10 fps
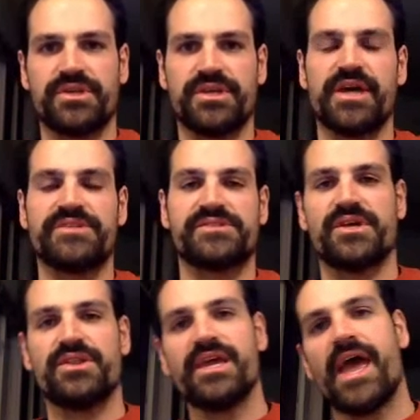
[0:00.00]
gets
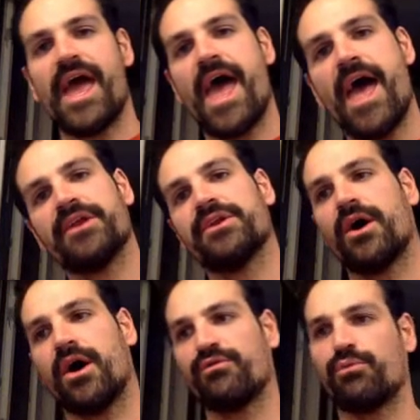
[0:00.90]
to the end
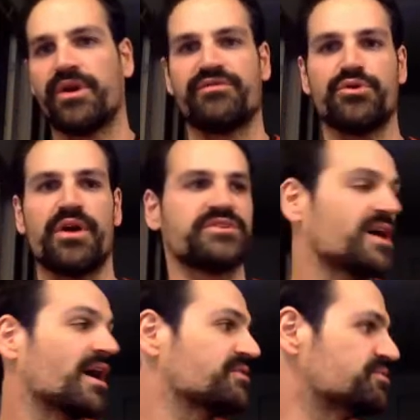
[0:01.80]
of whatever you have it
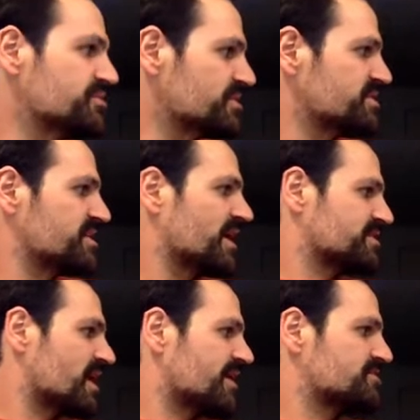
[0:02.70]
tied to. So let's say I
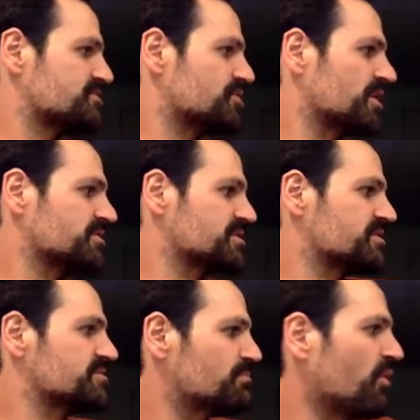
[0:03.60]
tie a string to
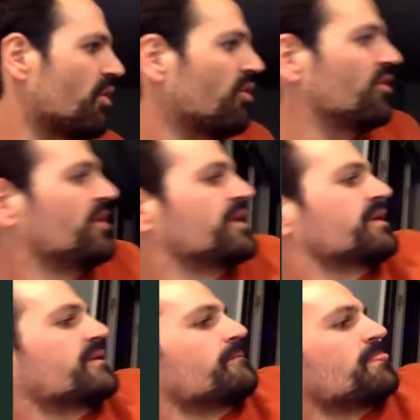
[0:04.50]
this pole
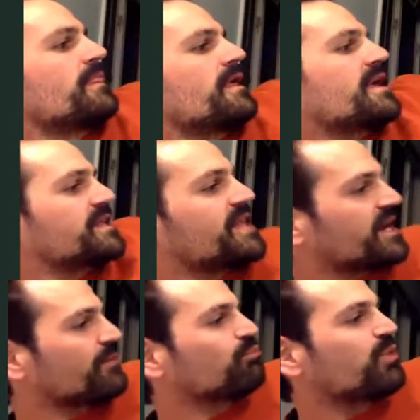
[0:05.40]
and then
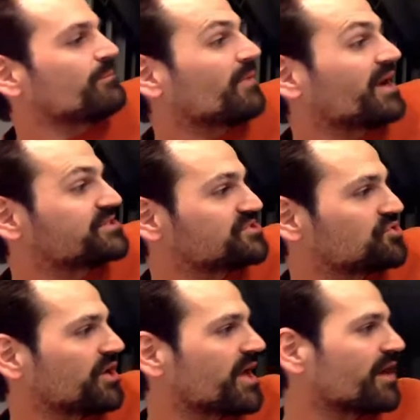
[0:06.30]
I whip my
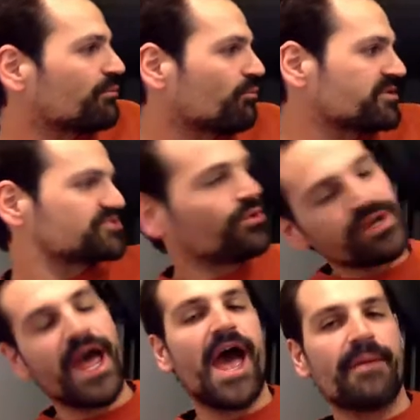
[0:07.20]
string at it. What's going
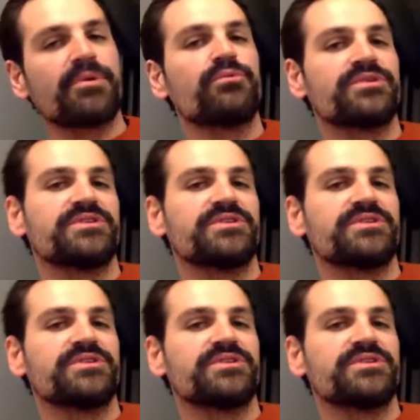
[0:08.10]
to happen when